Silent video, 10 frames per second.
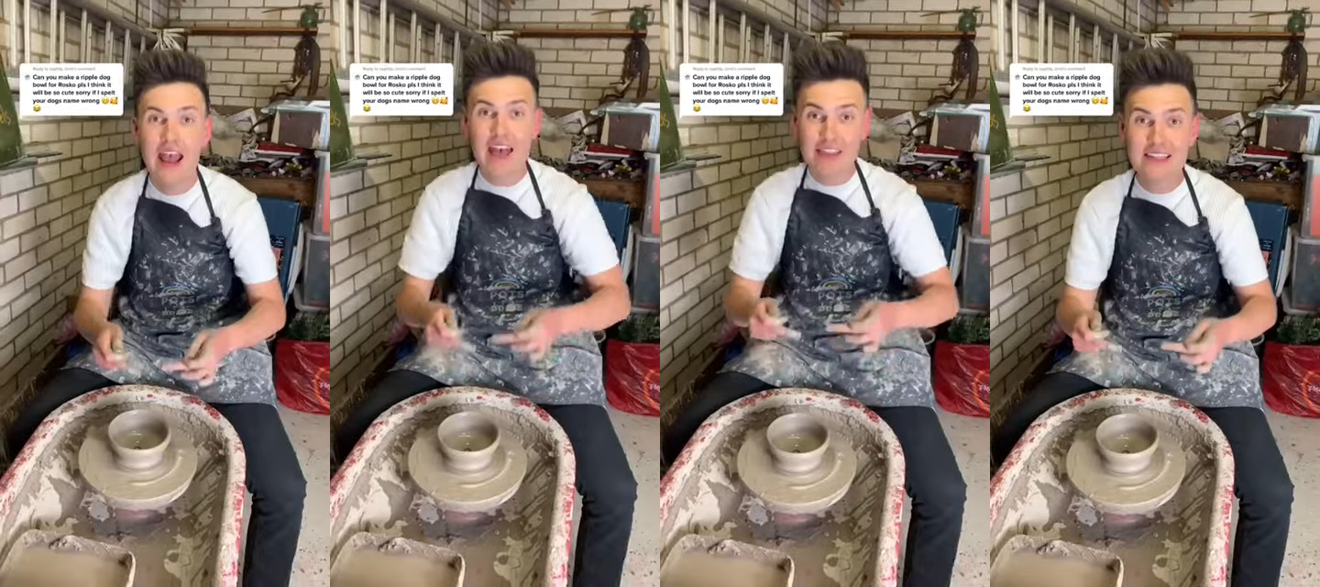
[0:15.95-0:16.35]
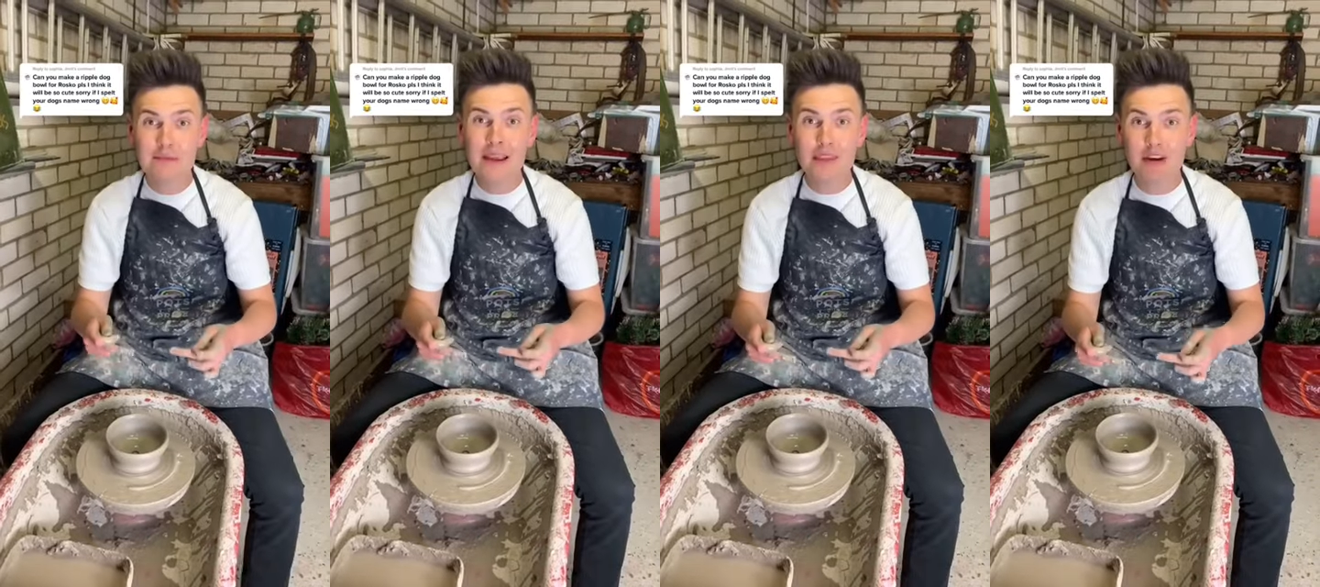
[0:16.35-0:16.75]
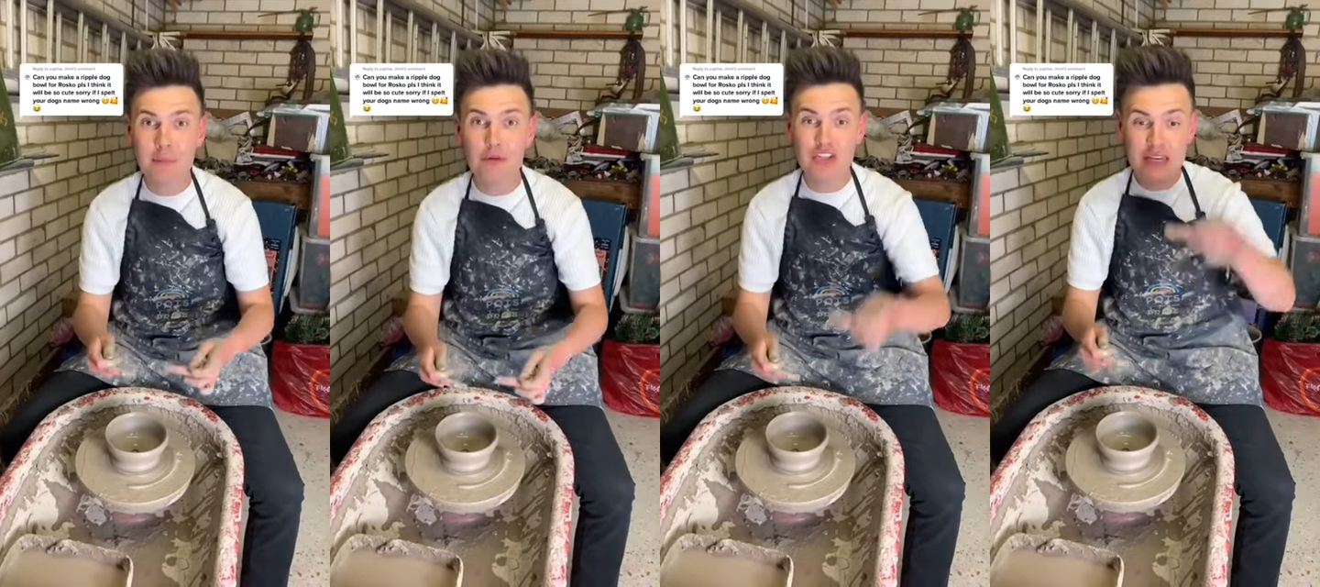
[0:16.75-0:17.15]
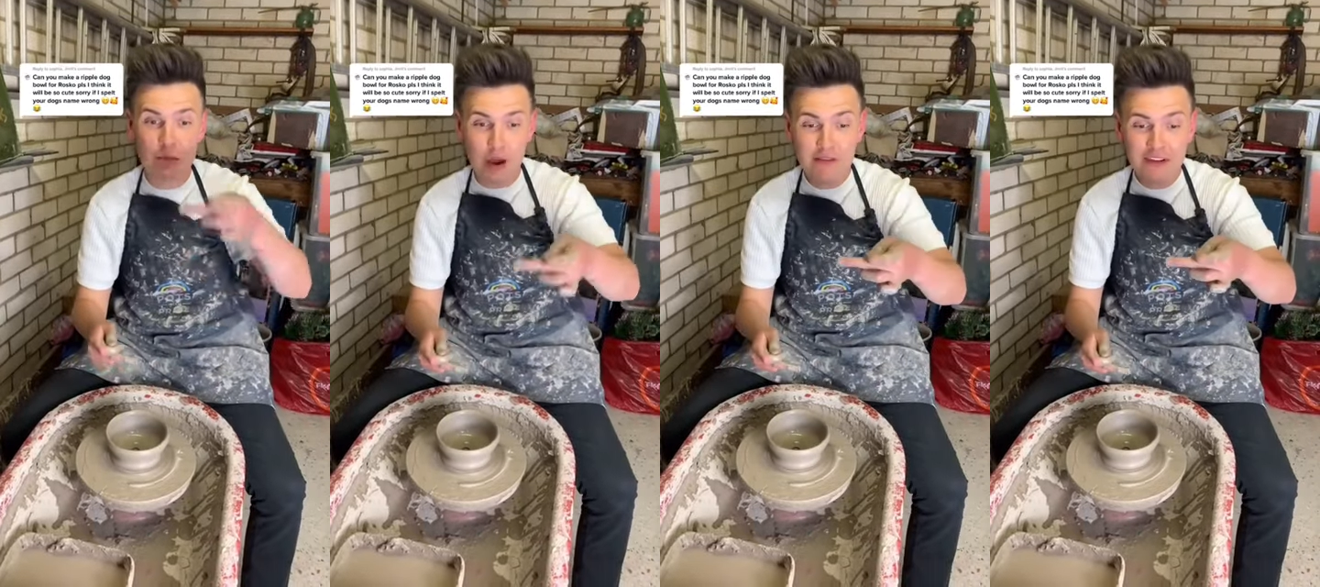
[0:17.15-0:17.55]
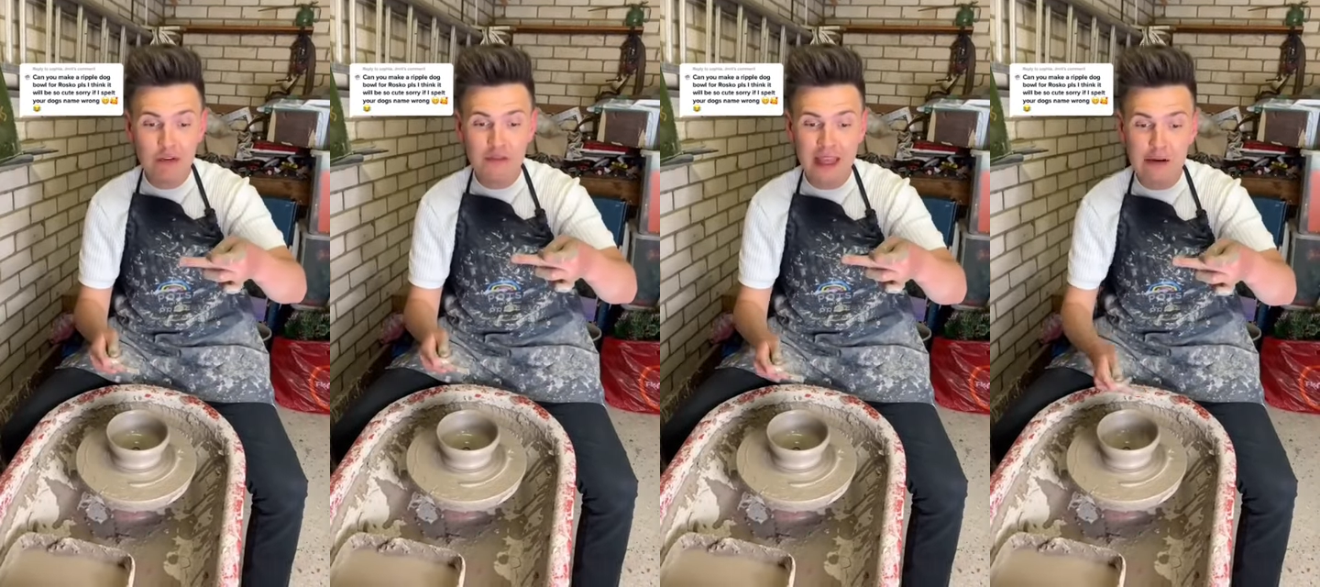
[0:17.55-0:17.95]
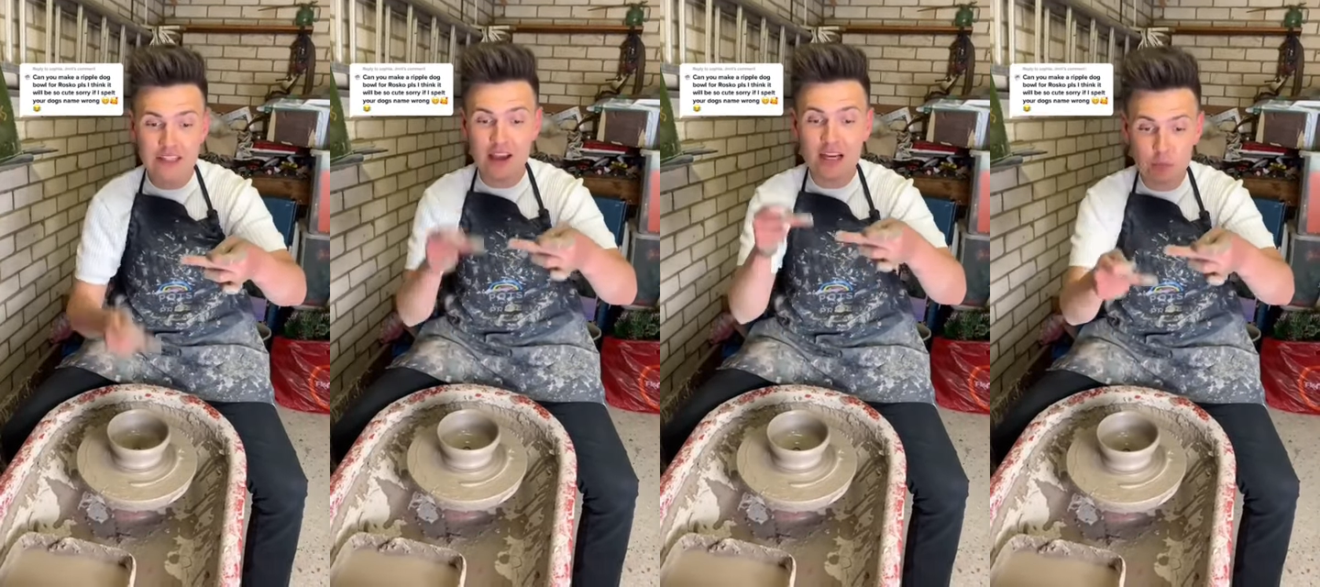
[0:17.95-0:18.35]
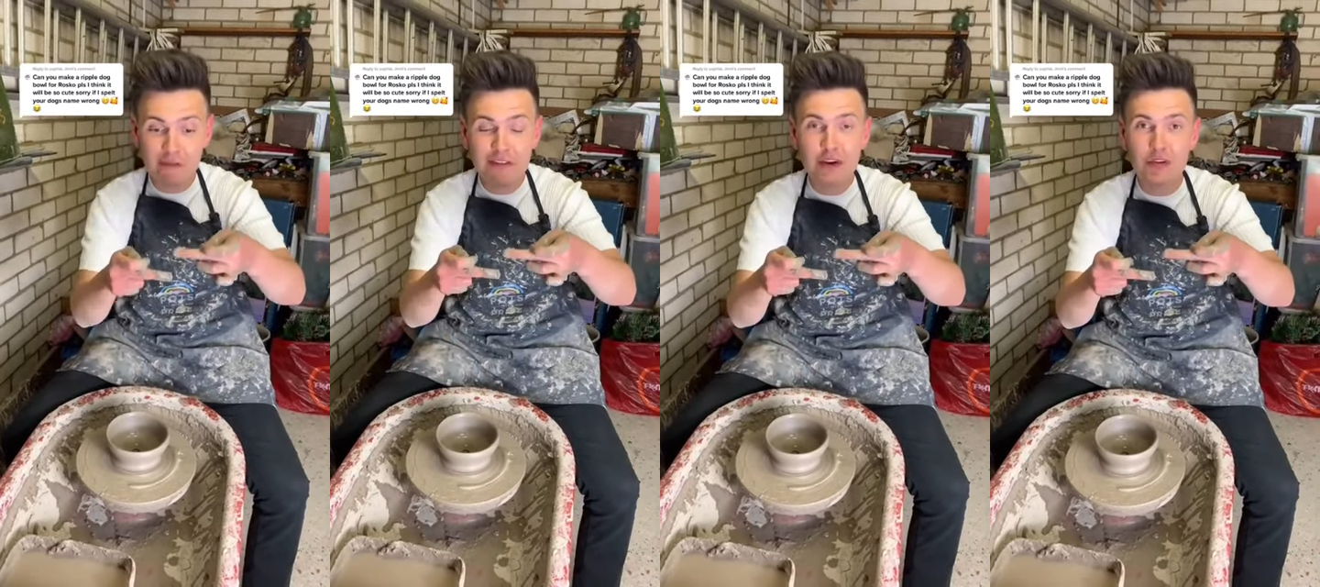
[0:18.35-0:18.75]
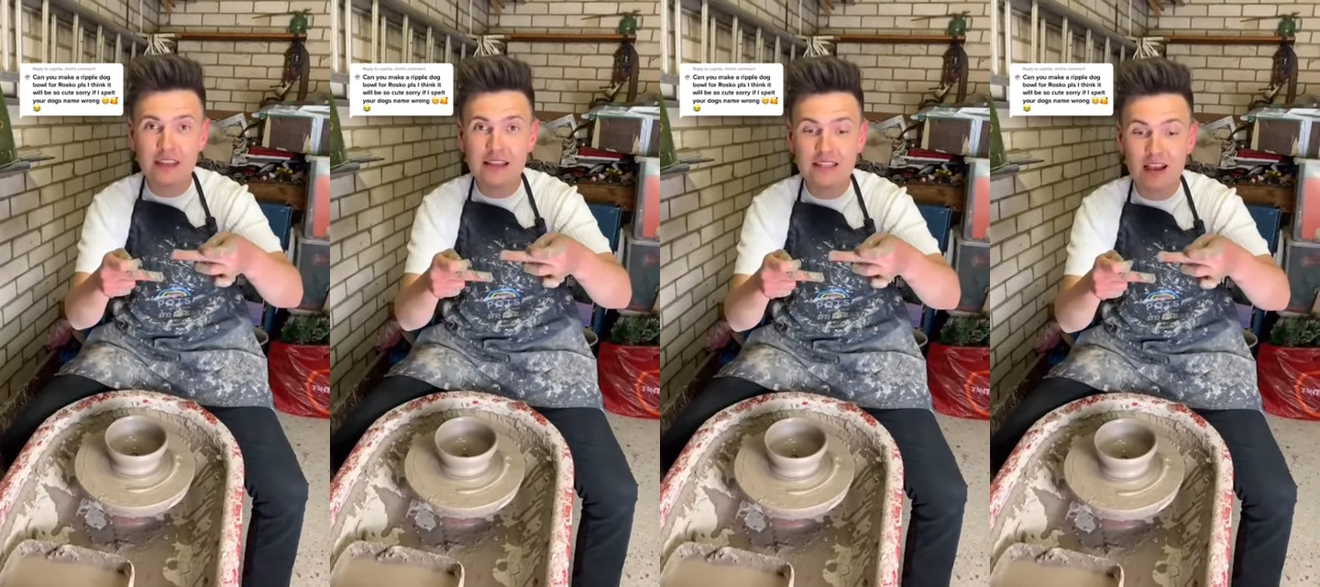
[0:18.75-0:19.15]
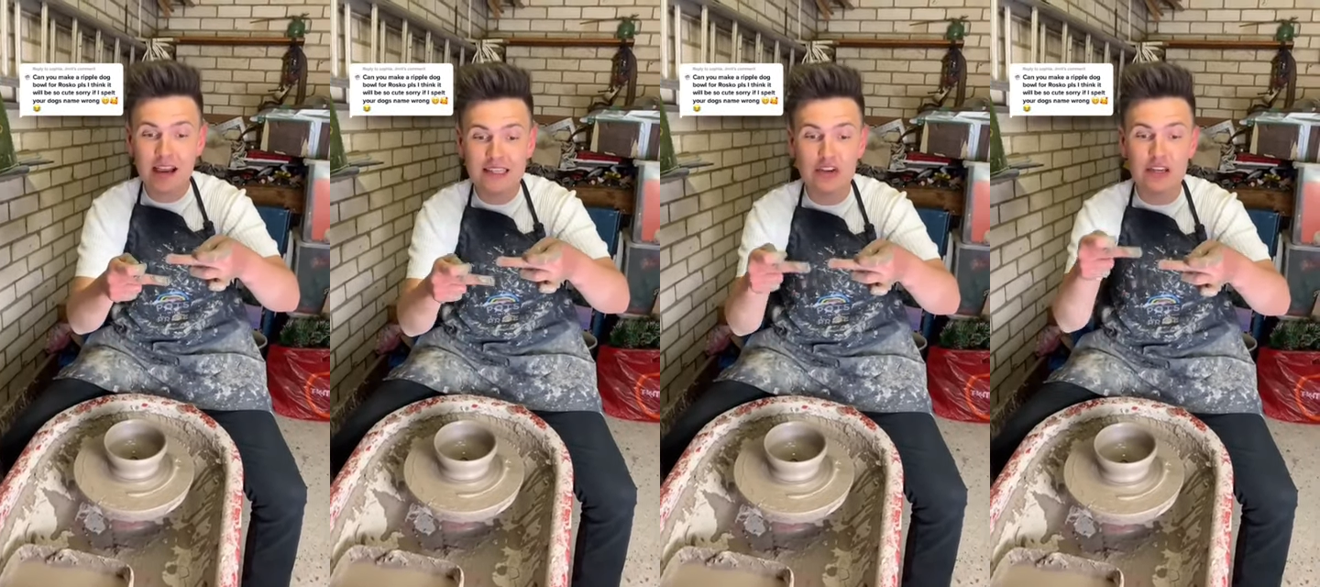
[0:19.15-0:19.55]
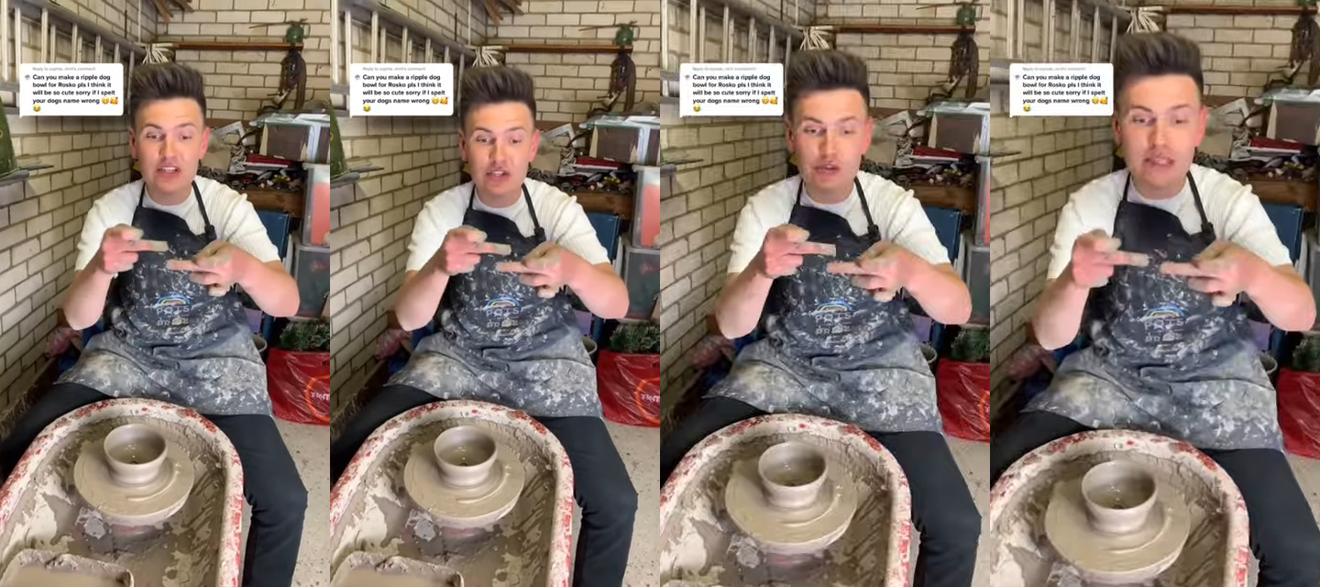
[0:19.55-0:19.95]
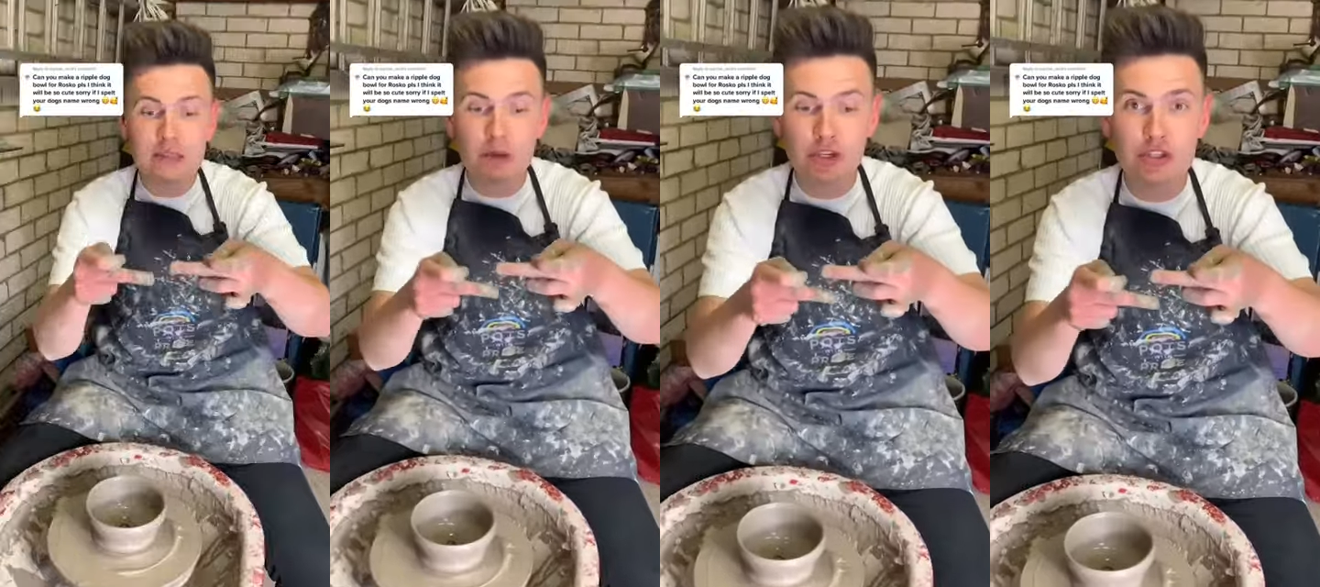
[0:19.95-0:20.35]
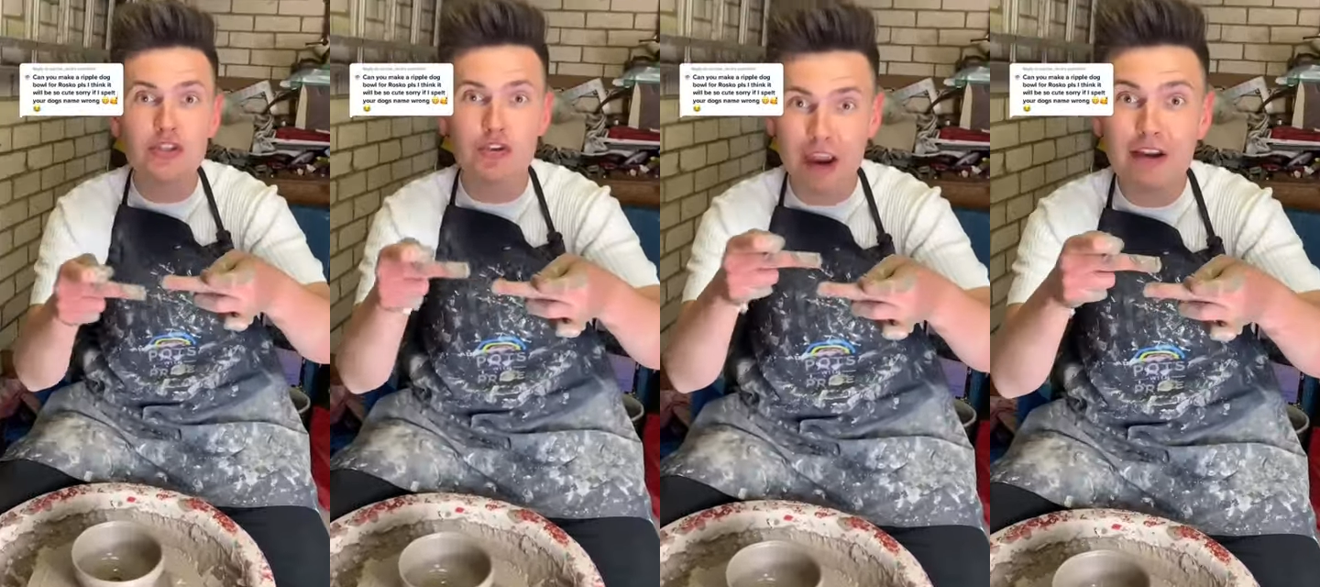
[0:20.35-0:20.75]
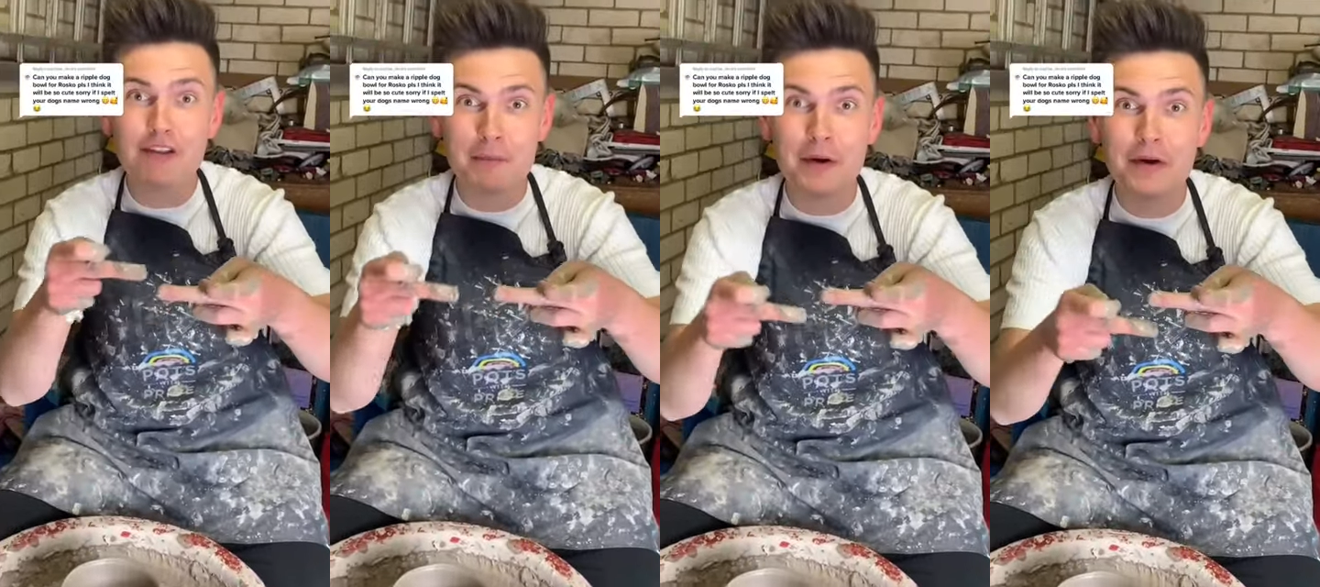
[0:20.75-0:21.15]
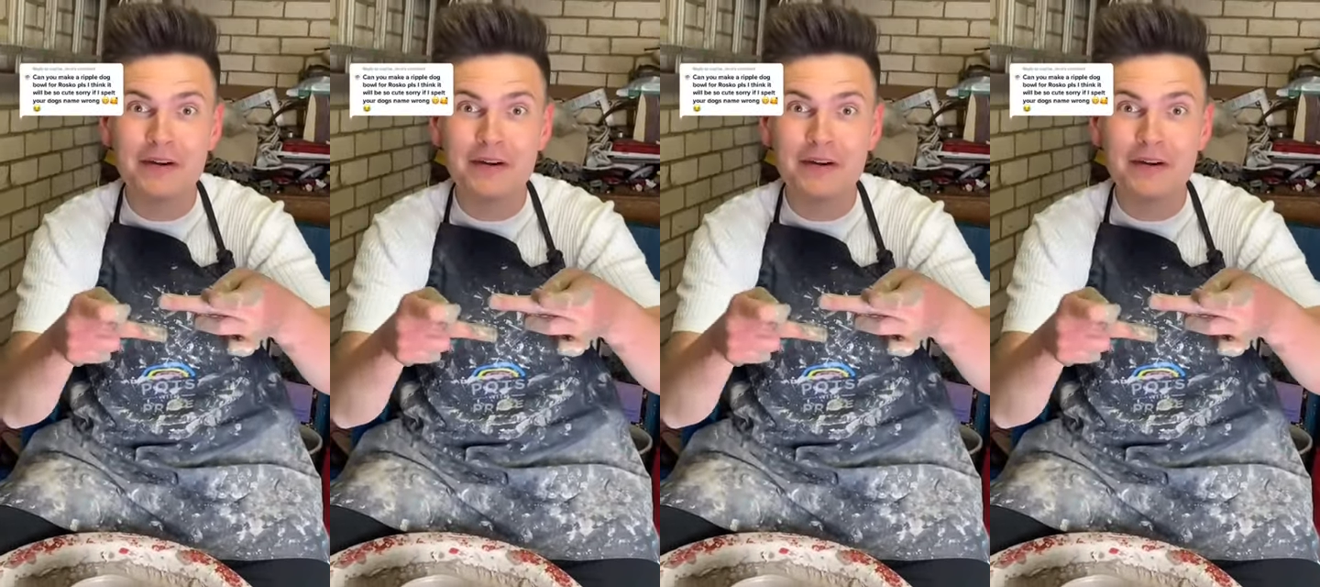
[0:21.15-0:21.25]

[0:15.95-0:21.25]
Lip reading: then to make the ripples, you need one finger on the outside, one finger on the inside, and you need to do this motion to create a ripple.